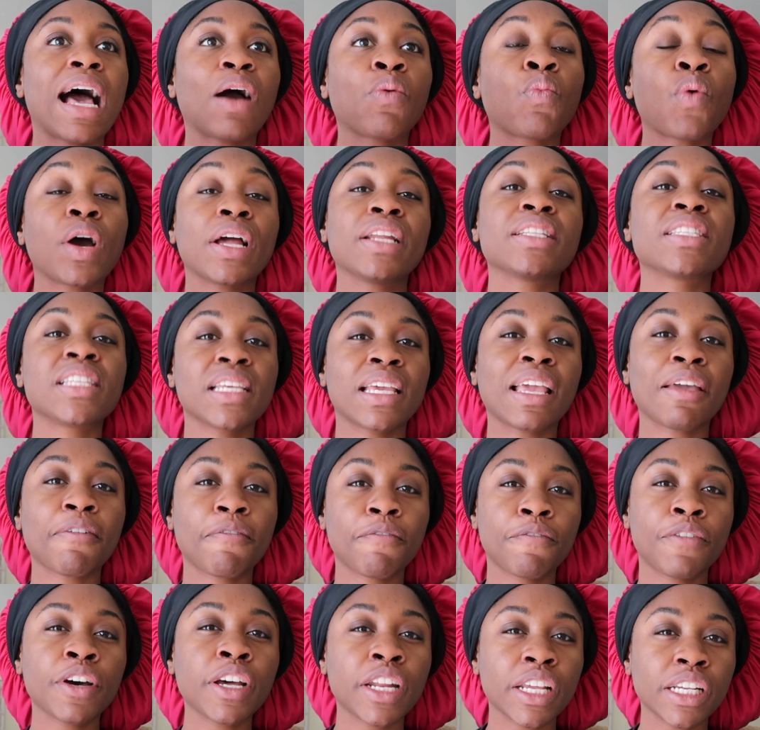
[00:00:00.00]
wanting to
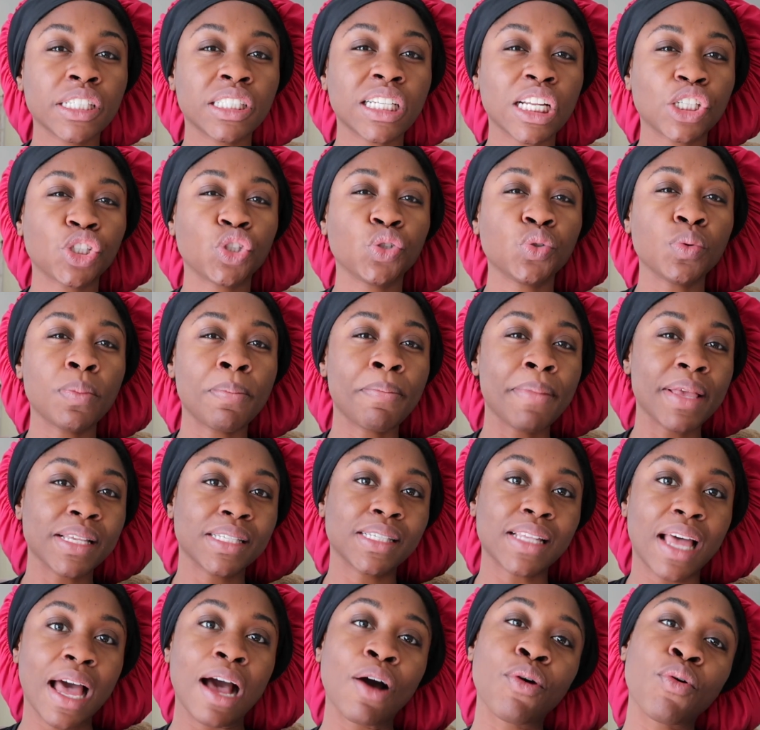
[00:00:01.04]
get footage that you
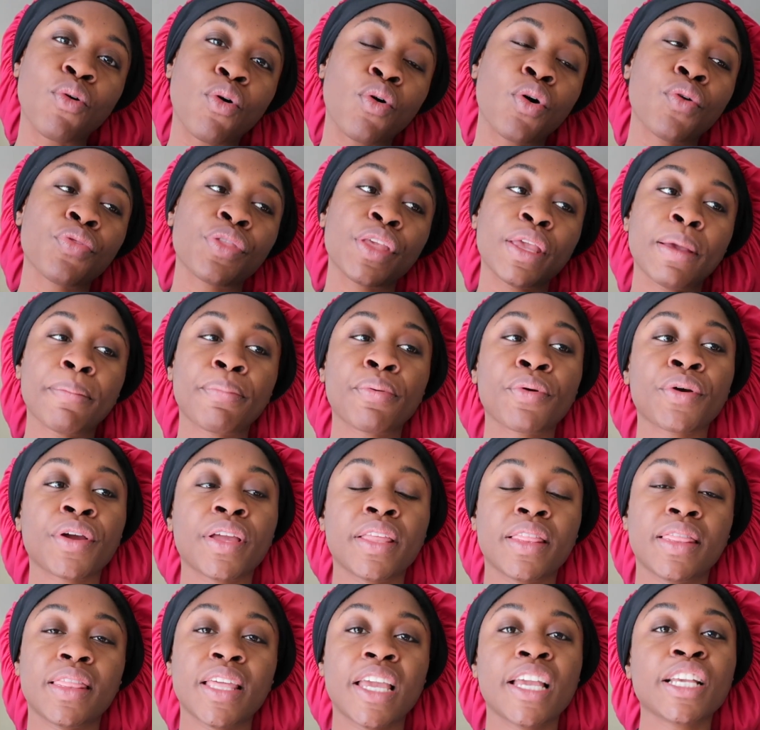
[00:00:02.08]
miss out on the
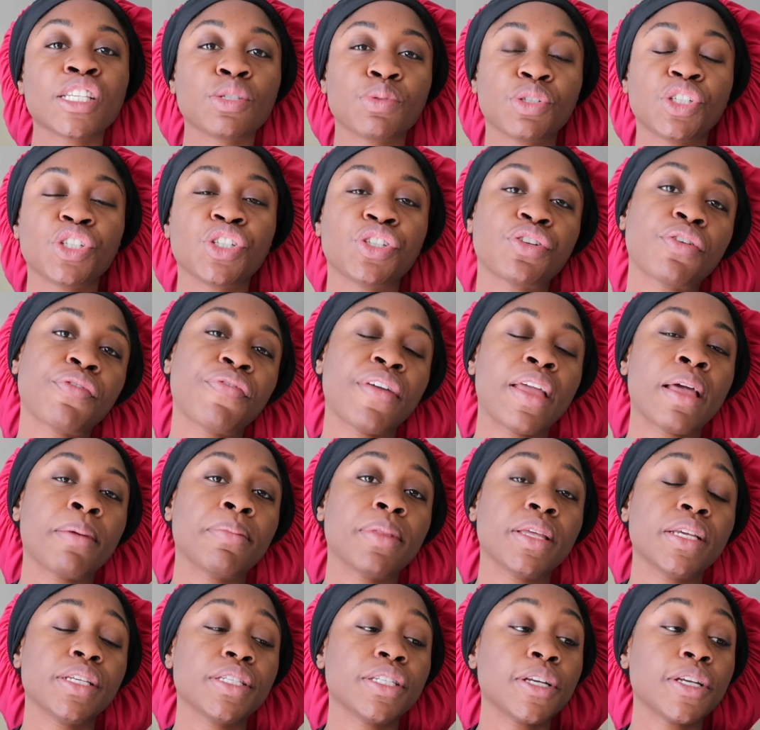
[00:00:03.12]
important things, which is your family.